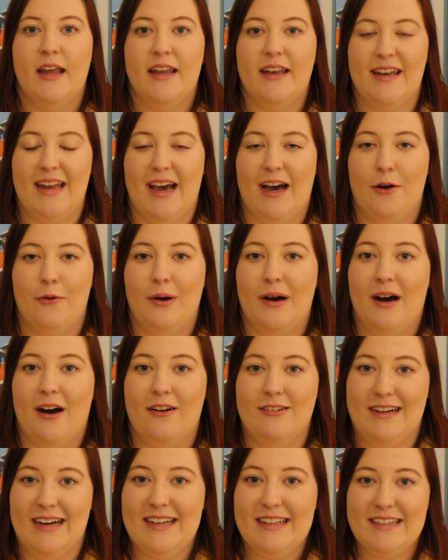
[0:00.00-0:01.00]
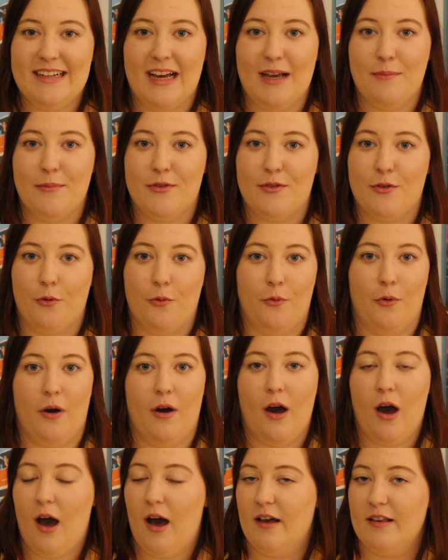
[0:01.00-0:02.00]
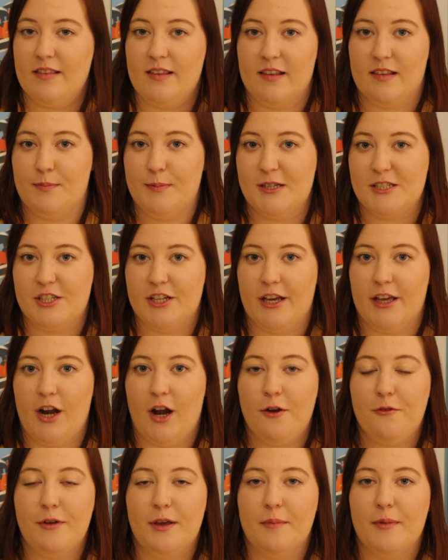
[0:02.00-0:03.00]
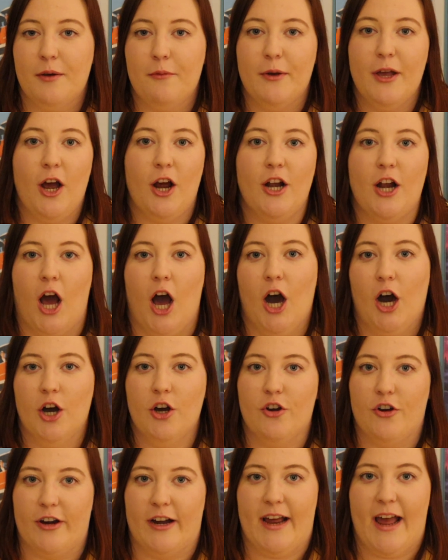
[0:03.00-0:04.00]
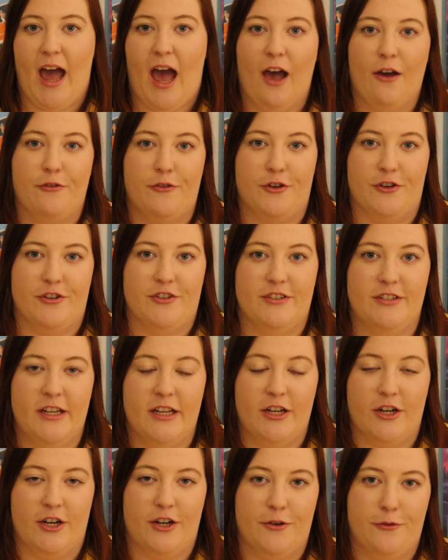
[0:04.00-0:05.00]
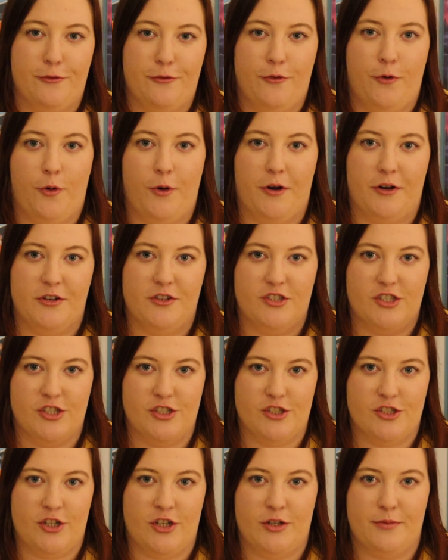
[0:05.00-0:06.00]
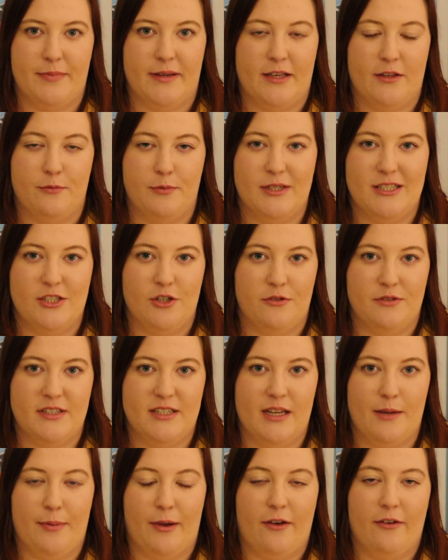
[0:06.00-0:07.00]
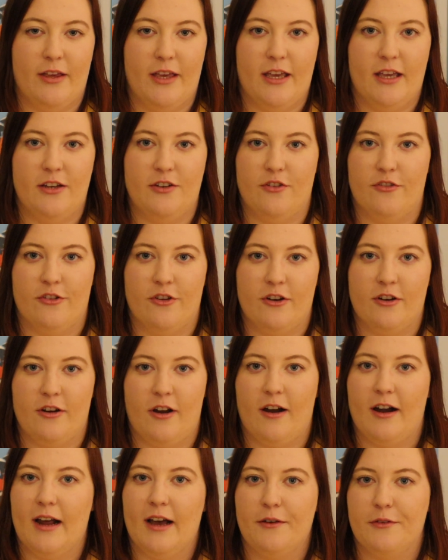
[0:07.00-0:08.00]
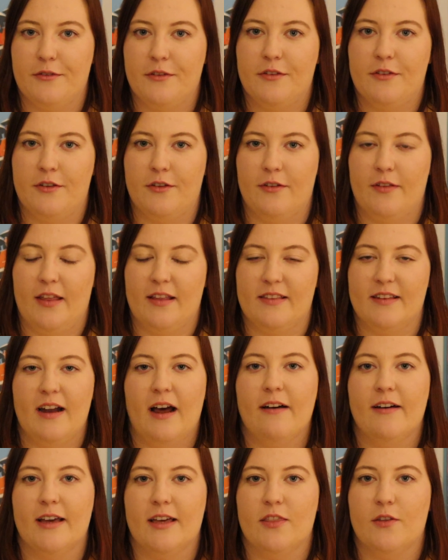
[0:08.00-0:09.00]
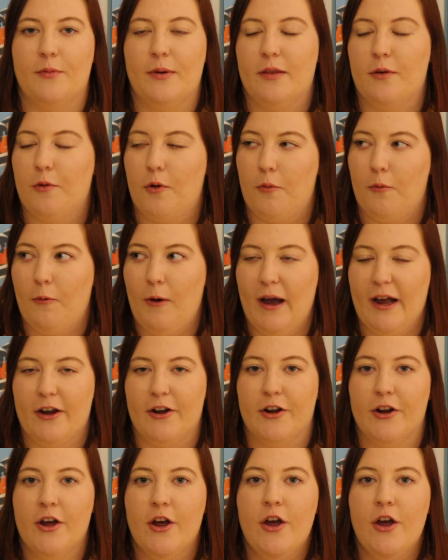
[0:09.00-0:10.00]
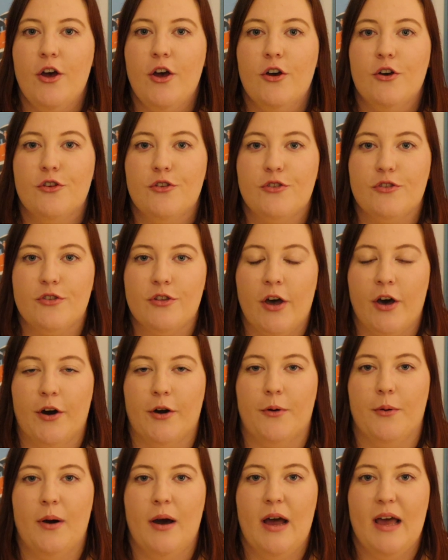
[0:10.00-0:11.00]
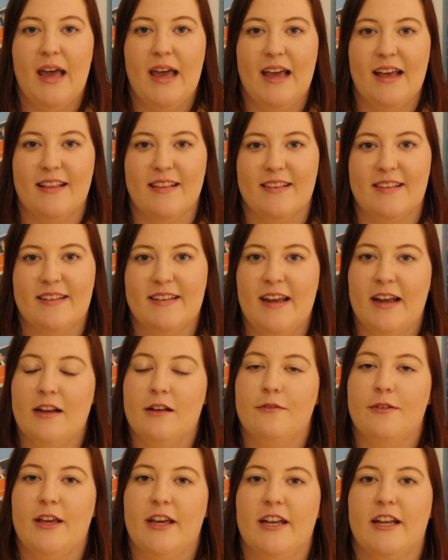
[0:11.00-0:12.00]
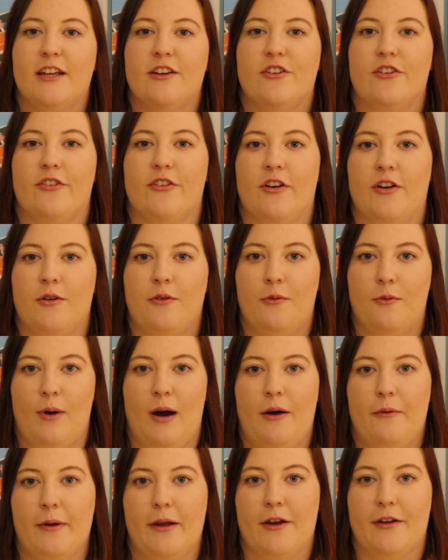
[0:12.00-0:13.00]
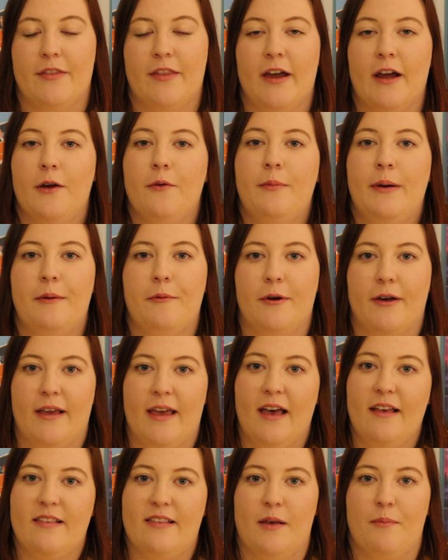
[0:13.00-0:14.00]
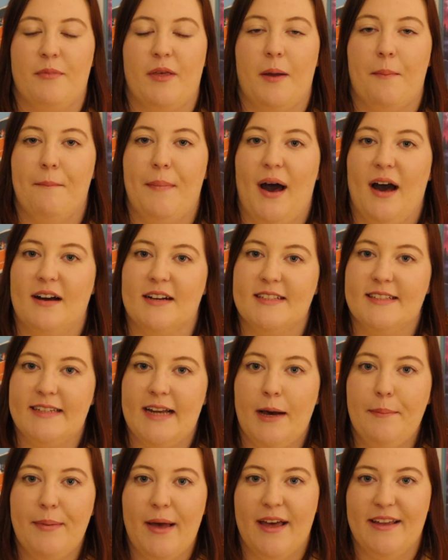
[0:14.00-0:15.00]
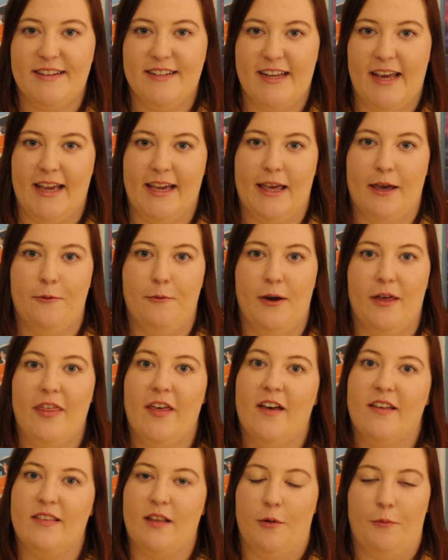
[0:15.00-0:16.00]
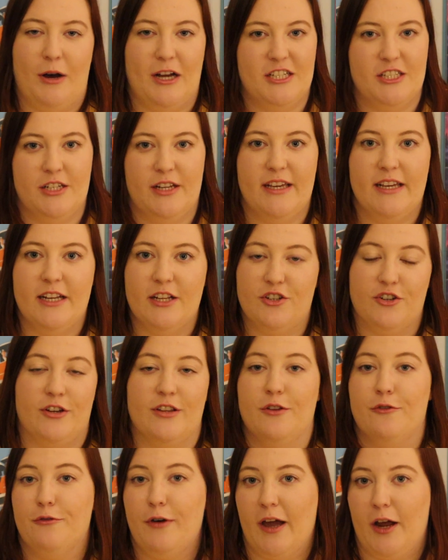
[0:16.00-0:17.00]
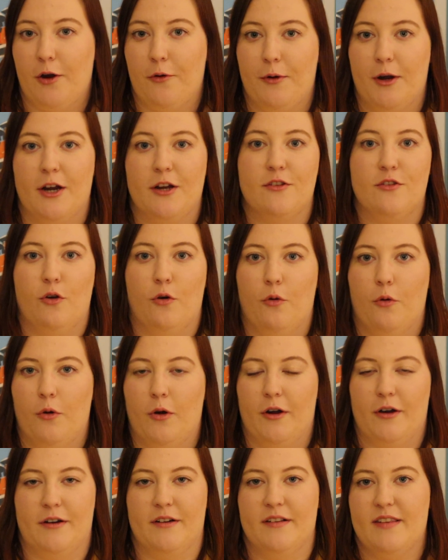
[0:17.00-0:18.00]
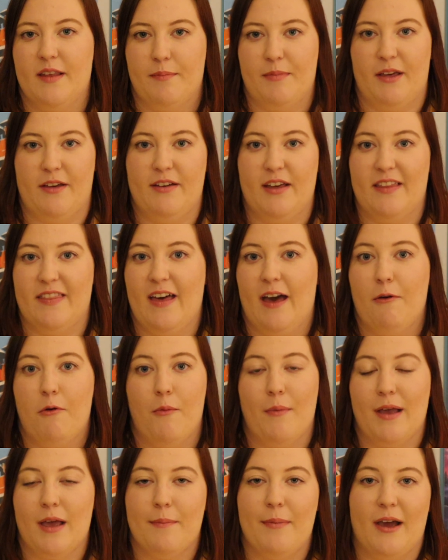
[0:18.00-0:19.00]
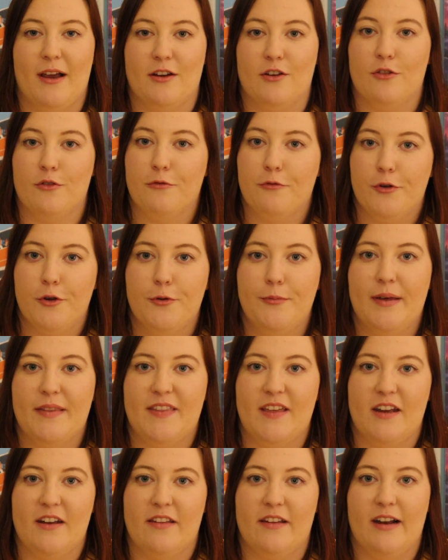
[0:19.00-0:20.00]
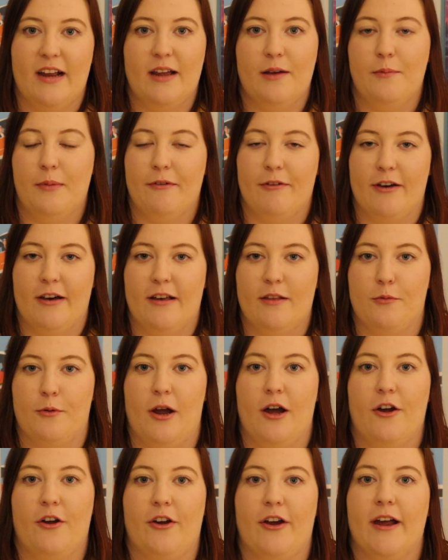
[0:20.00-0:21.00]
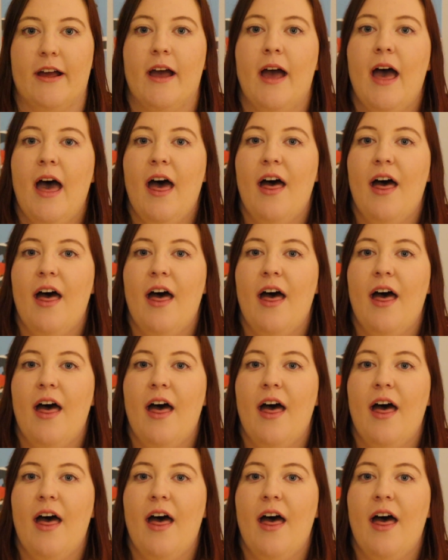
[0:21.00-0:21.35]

Now, a lot of times, us, especially in our family, we aren't hungry after dinner for dessert because we don't typically eat dessert in our house, so that's not like the way that we're wired. So instead of eating dessert while we are there, we will get something boxed up and take it with us and eat it during the fireworks or something like that when we get back to the room at the end of the night and we realize we're hungry,